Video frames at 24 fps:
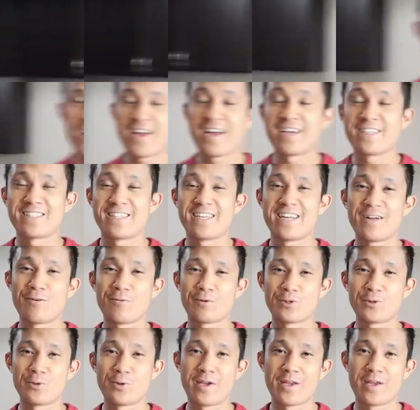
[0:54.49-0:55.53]
Alright guys, today
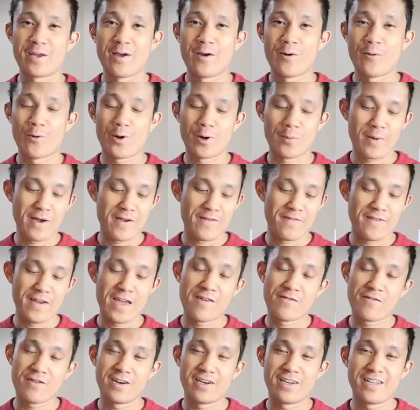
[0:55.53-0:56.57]
we're doing one of my
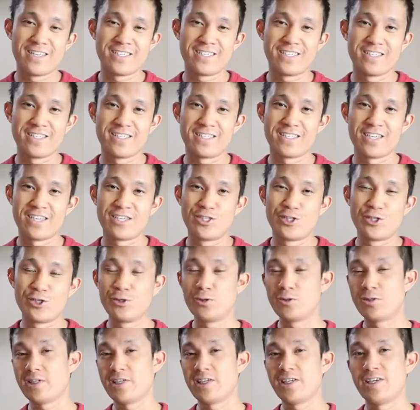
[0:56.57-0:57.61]
favorite dishes, a
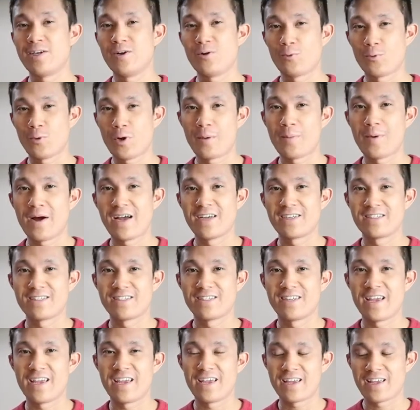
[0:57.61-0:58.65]
juicy ribeye
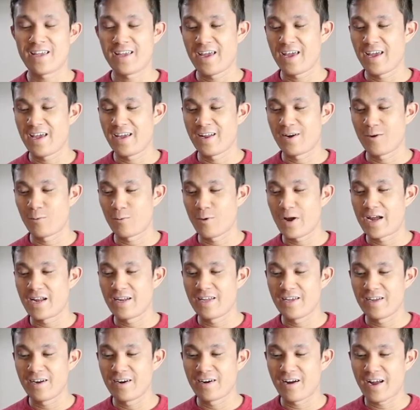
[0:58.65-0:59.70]
steak. And right
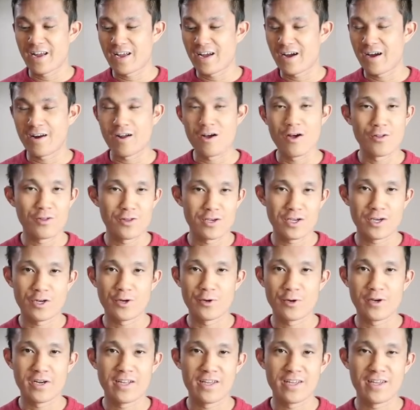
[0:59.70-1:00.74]
here I got all the
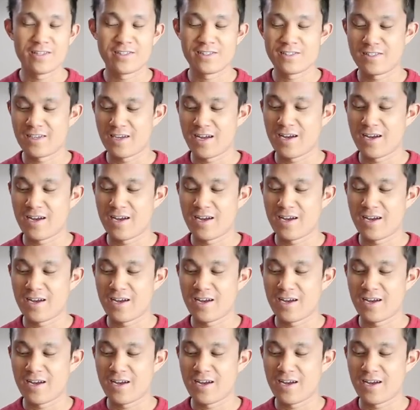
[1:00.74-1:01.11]
ingredients.